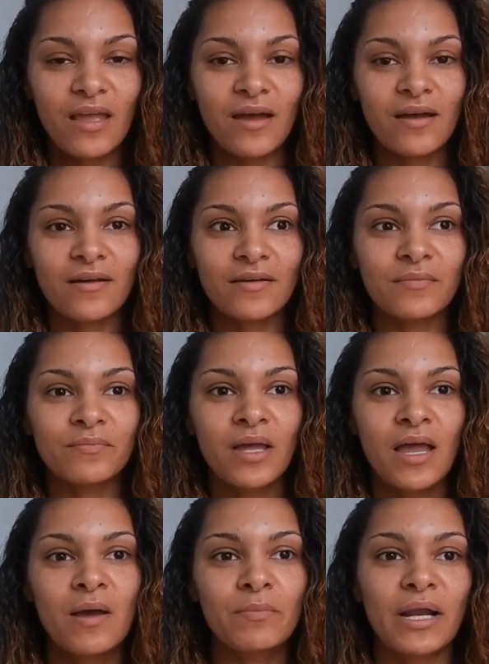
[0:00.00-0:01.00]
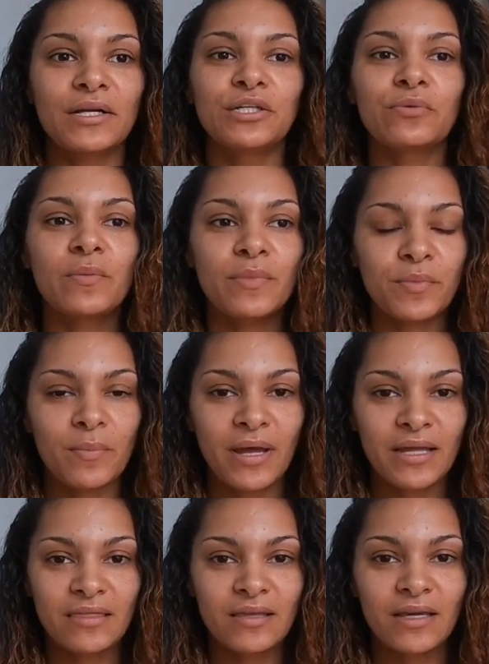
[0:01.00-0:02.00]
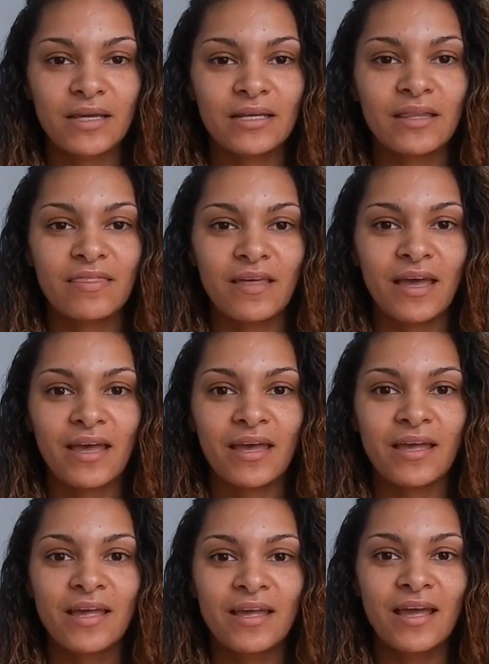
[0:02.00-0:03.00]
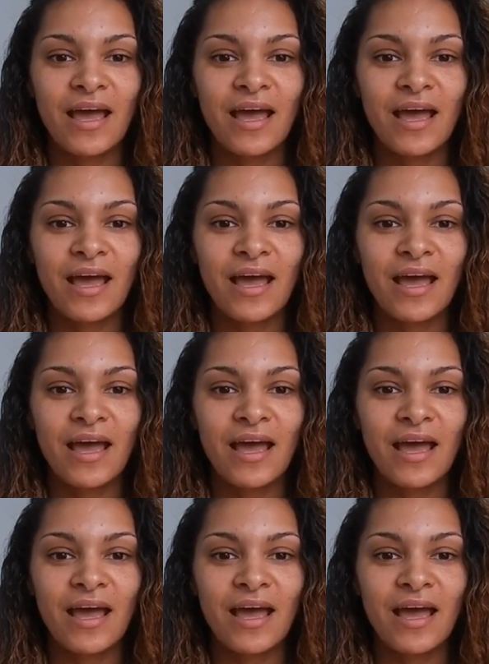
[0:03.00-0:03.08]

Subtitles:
But I do remember back then that